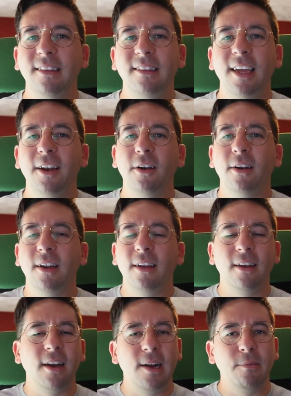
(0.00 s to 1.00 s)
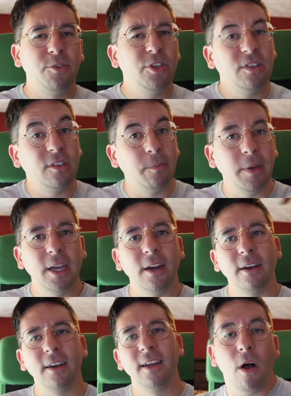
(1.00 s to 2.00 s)
center um, just
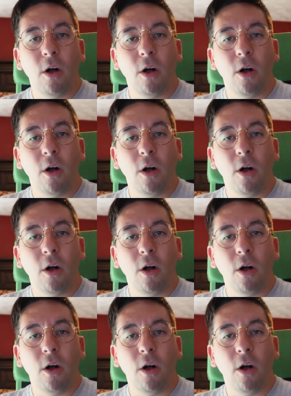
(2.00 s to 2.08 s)
appeared.